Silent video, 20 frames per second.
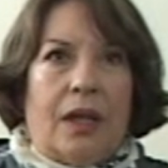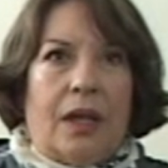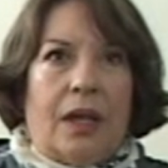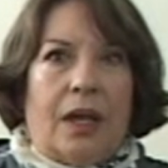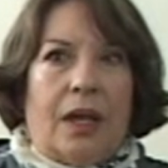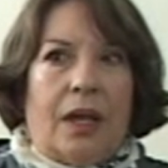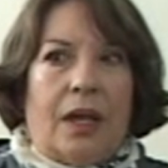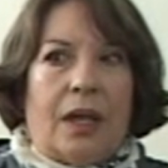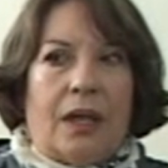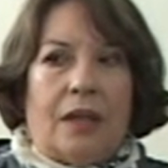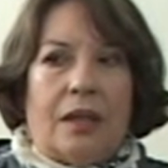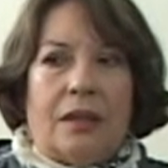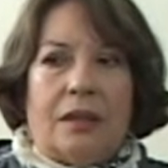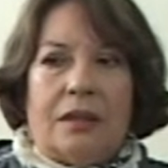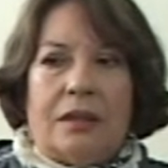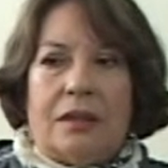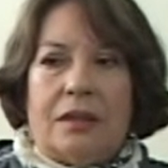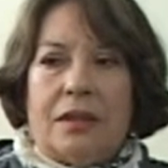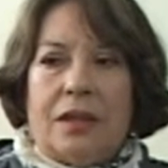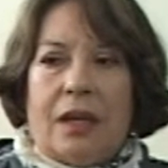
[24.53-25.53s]

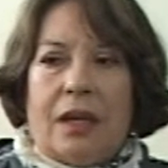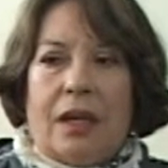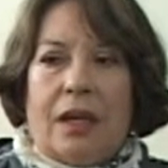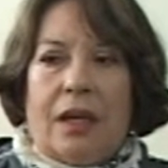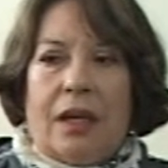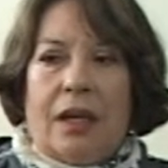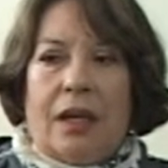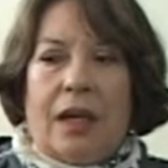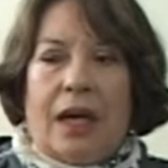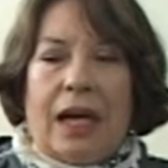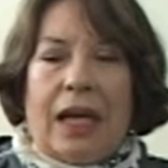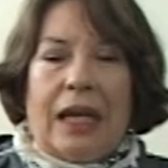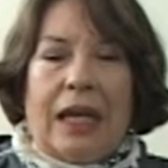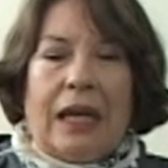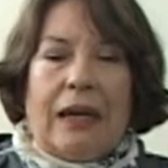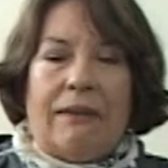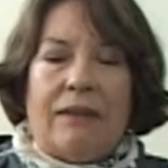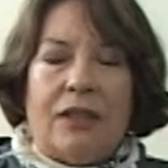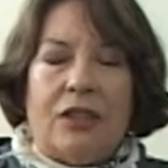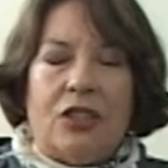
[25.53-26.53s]
And I
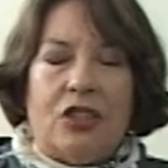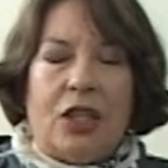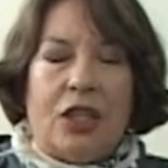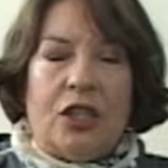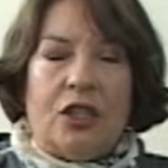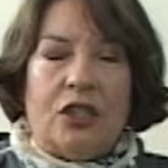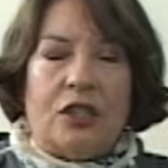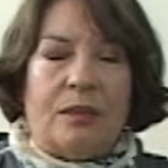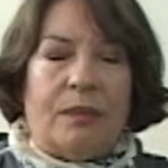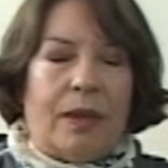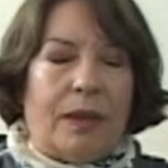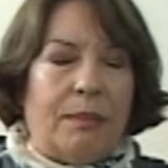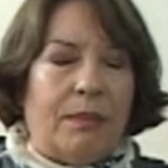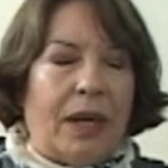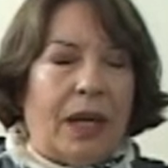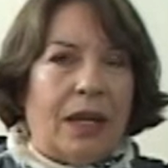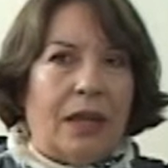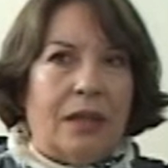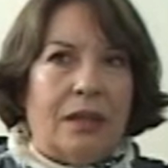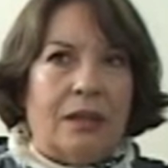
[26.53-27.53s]
haven't changed my
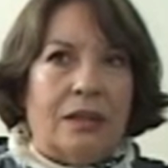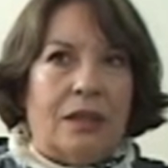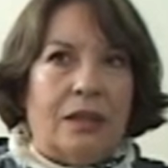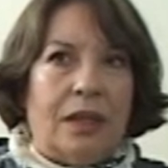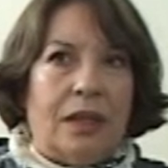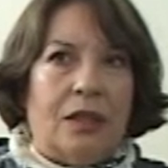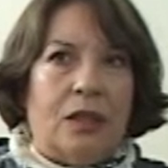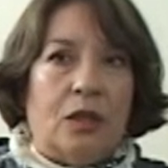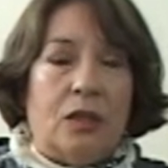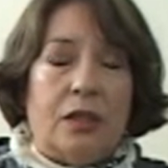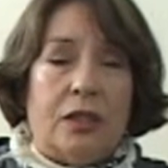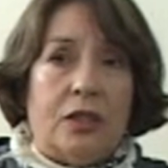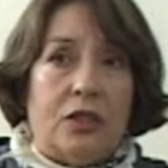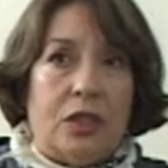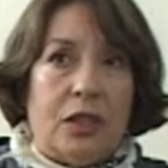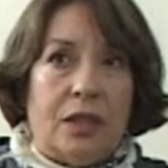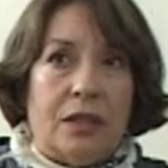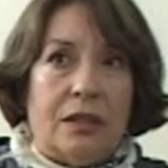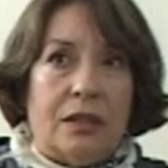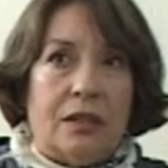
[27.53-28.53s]
mind in all
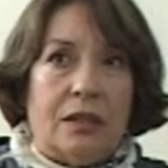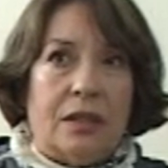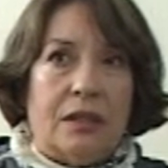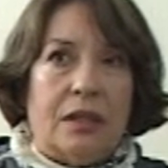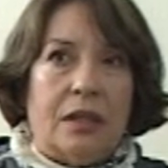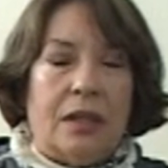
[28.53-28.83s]
these years,